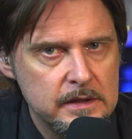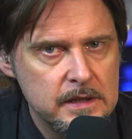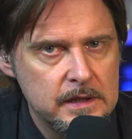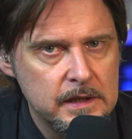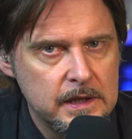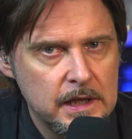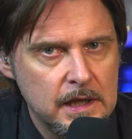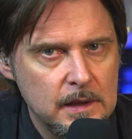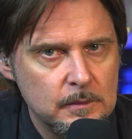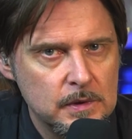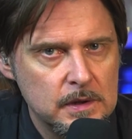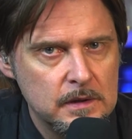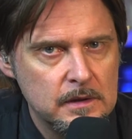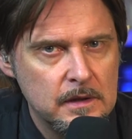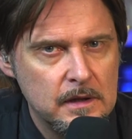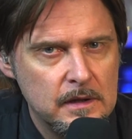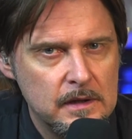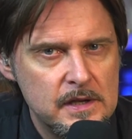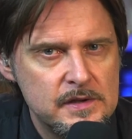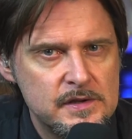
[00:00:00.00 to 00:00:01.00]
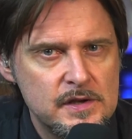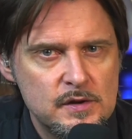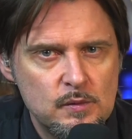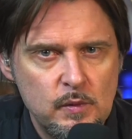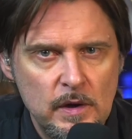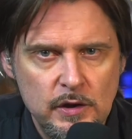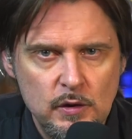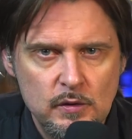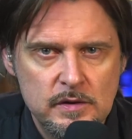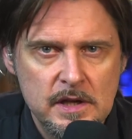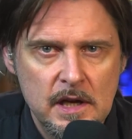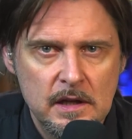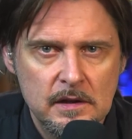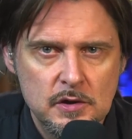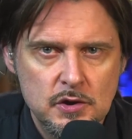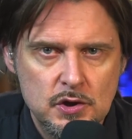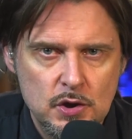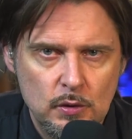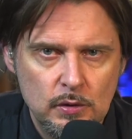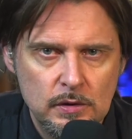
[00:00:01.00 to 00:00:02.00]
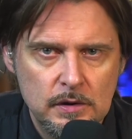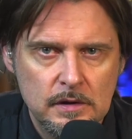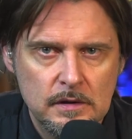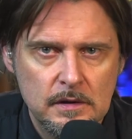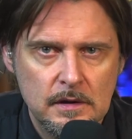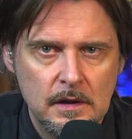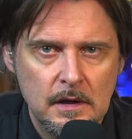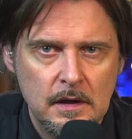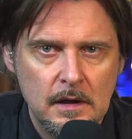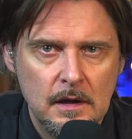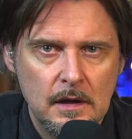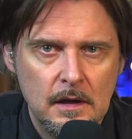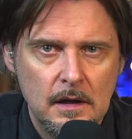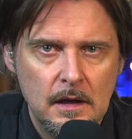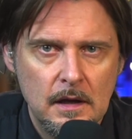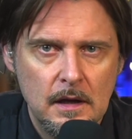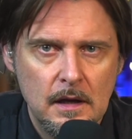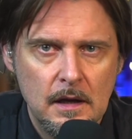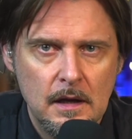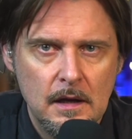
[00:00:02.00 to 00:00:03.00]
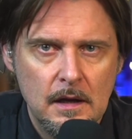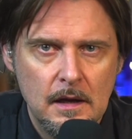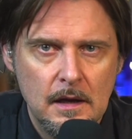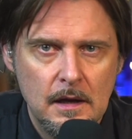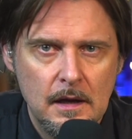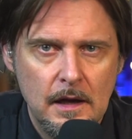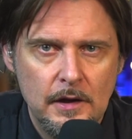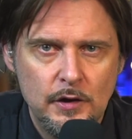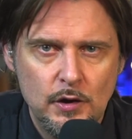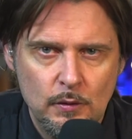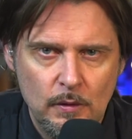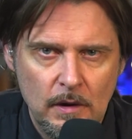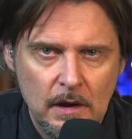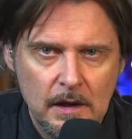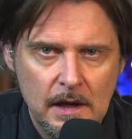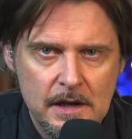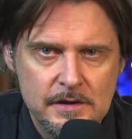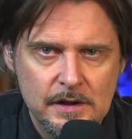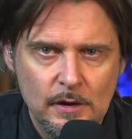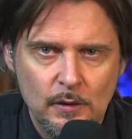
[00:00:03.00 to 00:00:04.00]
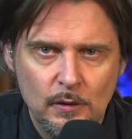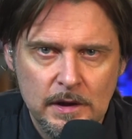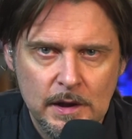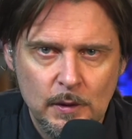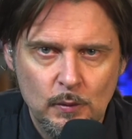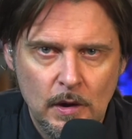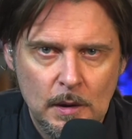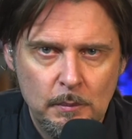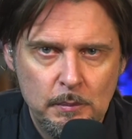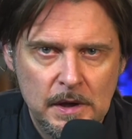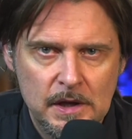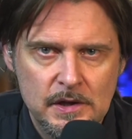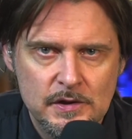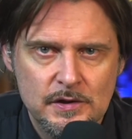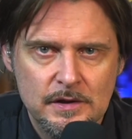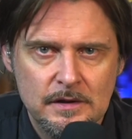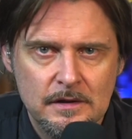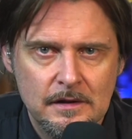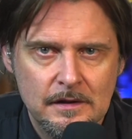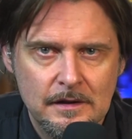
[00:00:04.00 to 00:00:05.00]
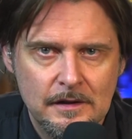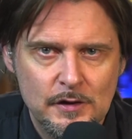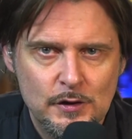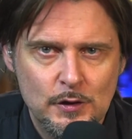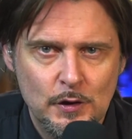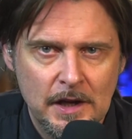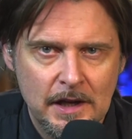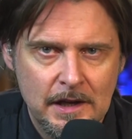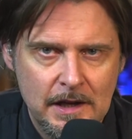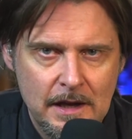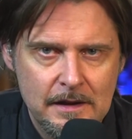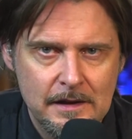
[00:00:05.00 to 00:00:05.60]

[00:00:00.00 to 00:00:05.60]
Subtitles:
the camera. This is when you tell a joke and you realize that only one person is going to get